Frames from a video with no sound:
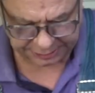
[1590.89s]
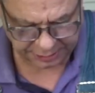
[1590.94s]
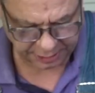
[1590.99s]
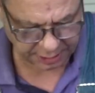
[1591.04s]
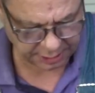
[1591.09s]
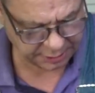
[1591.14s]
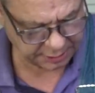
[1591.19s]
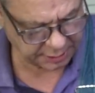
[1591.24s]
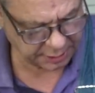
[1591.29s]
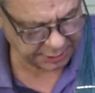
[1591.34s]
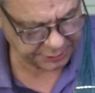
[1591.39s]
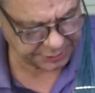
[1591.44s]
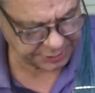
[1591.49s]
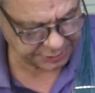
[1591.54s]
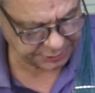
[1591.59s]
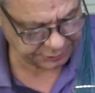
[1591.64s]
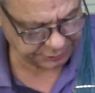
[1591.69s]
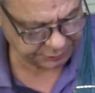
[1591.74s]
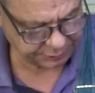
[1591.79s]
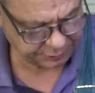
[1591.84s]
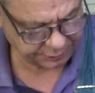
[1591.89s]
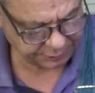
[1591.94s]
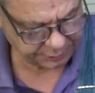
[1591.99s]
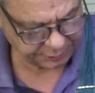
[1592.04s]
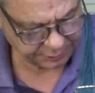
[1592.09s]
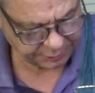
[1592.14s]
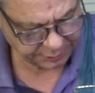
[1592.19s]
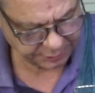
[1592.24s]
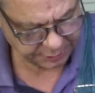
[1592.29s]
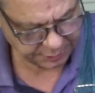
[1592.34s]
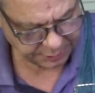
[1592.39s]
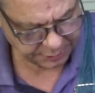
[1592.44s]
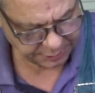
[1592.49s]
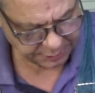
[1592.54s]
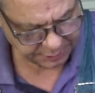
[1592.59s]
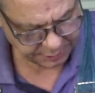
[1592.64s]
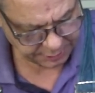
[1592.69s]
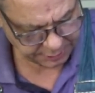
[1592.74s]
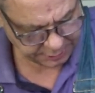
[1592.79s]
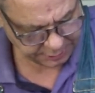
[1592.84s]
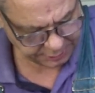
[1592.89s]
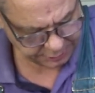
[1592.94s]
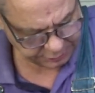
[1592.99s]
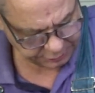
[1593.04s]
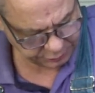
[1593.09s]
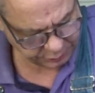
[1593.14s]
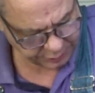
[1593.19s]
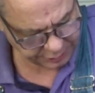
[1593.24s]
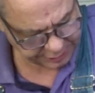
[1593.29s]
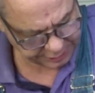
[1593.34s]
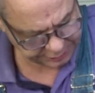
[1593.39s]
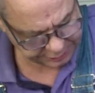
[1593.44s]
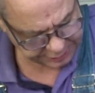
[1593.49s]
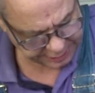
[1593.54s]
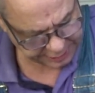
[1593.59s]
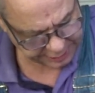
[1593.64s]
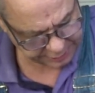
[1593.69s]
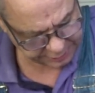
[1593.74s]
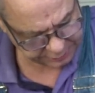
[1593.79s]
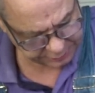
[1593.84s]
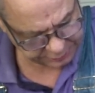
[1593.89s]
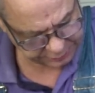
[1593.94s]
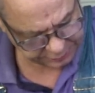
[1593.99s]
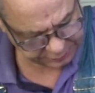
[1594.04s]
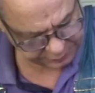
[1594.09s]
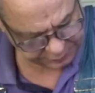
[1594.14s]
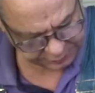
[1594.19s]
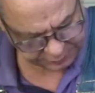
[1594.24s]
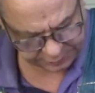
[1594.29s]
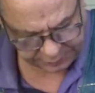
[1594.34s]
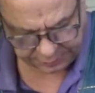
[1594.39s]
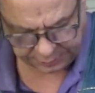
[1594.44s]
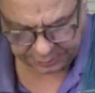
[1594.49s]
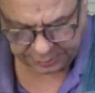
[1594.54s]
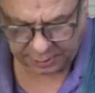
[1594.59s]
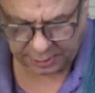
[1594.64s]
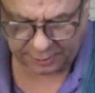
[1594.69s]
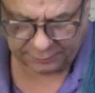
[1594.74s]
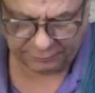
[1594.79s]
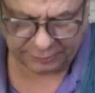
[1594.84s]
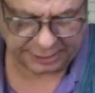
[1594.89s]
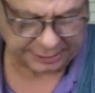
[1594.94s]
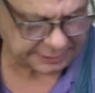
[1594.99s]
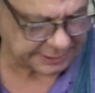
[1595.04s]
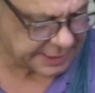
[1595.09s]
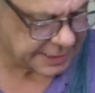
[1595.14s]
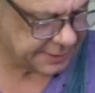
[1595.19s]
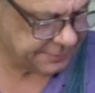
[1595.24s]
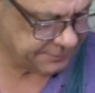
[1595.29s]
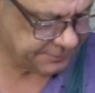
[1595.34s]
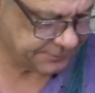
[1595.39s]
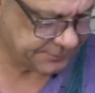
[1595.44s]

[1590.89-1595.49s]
tugging on this to where it tears it off like that.